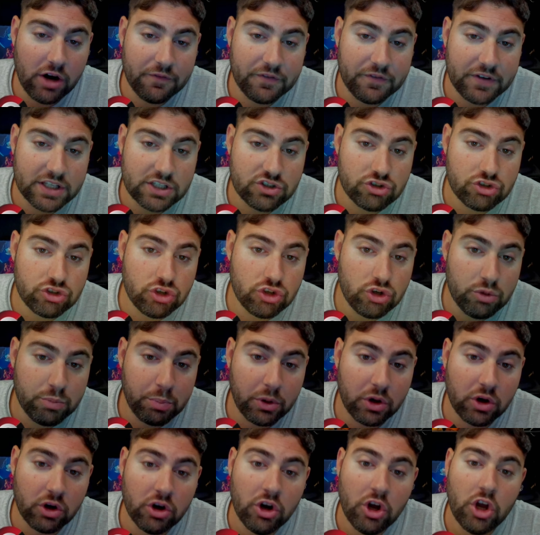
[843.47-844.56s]
its
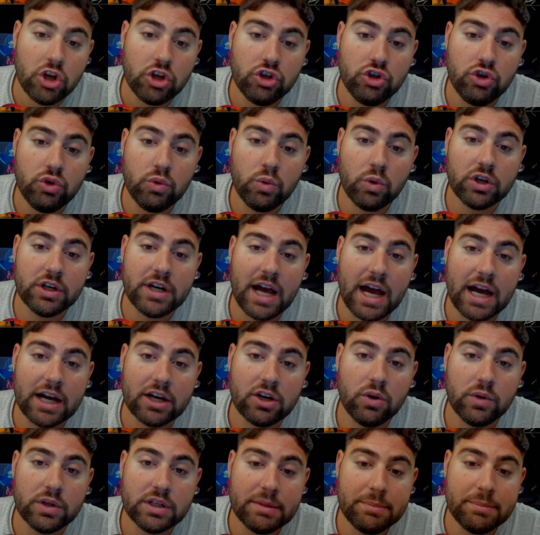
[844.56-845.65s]
super, you are not
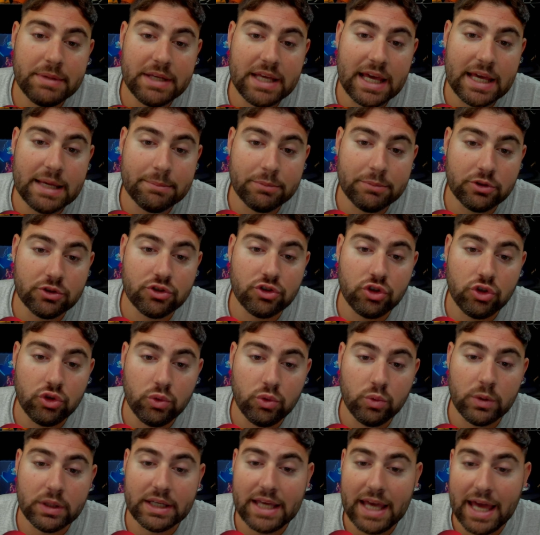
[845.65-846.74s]
going to be able
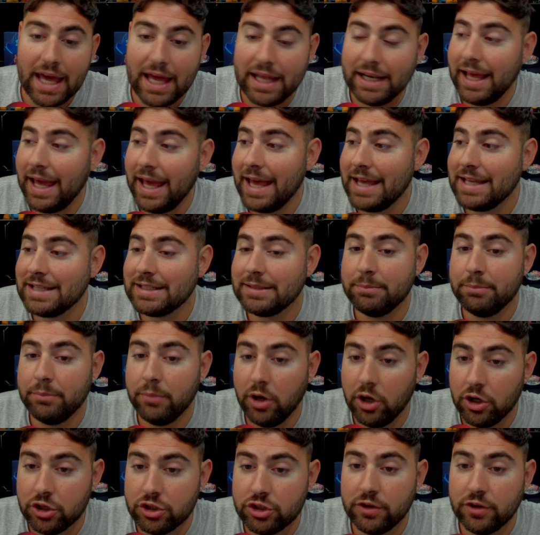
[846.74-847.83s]
to get as much